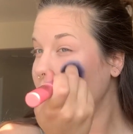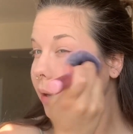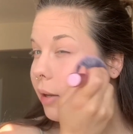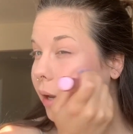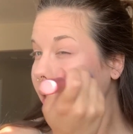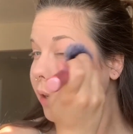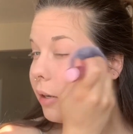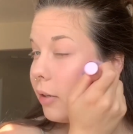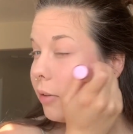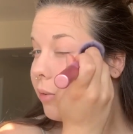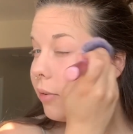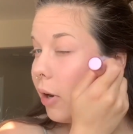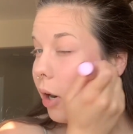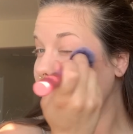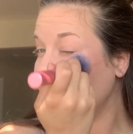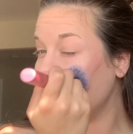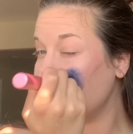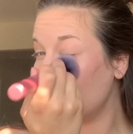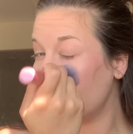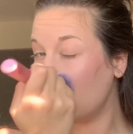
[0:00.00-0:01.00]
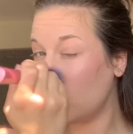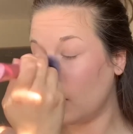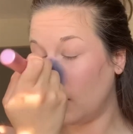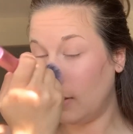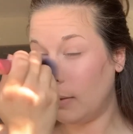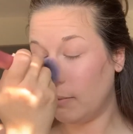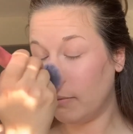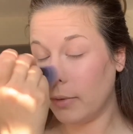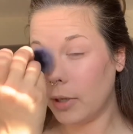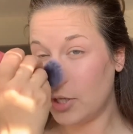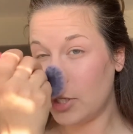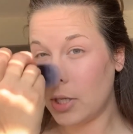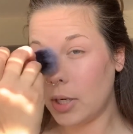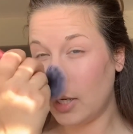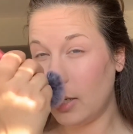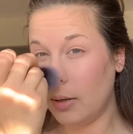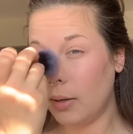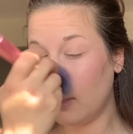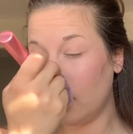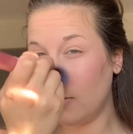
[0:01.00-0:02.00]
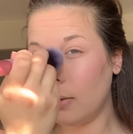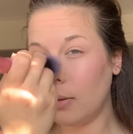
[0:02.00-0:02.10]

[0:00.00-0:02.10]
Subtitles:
kind of harsh and rigid.